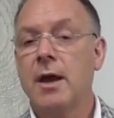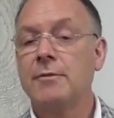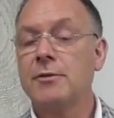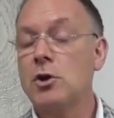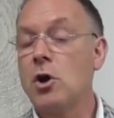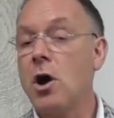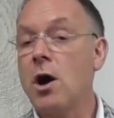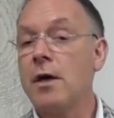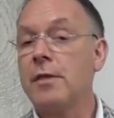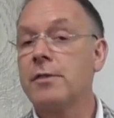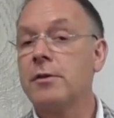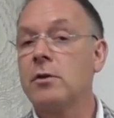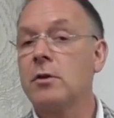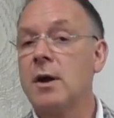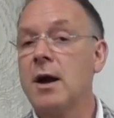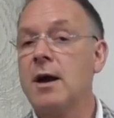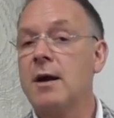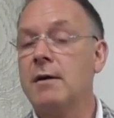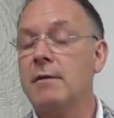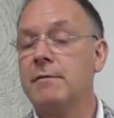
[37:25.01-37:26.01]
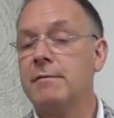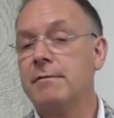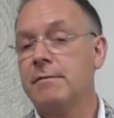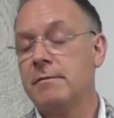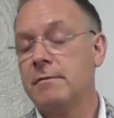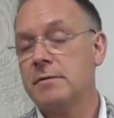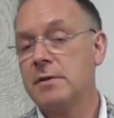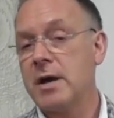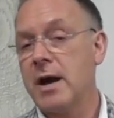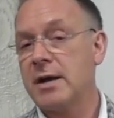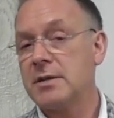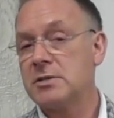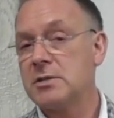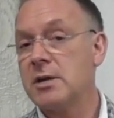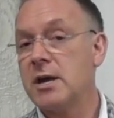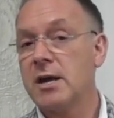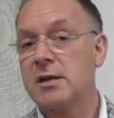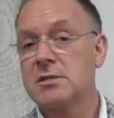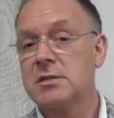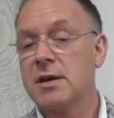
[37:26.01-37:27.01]
And the author of the
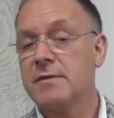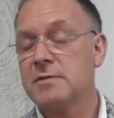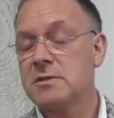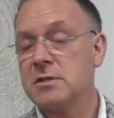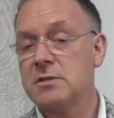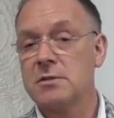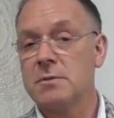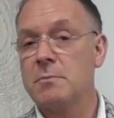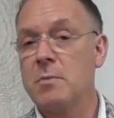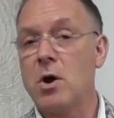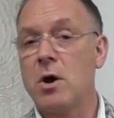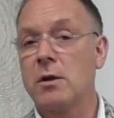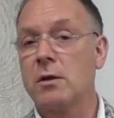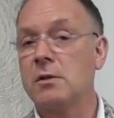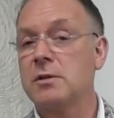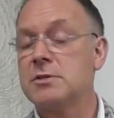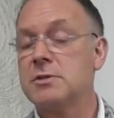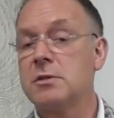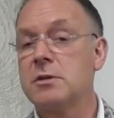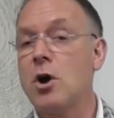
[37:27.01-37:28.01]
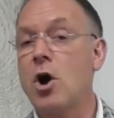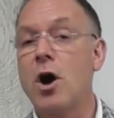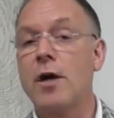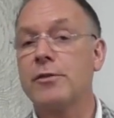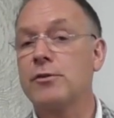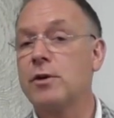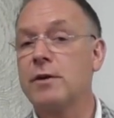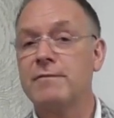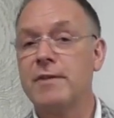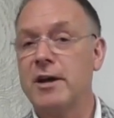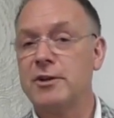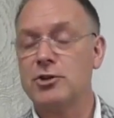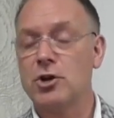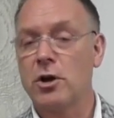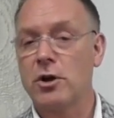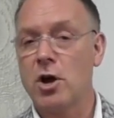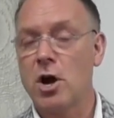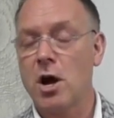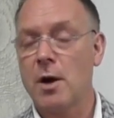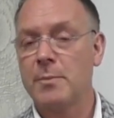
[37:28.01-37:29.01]
ICISF CISM model is the author of that John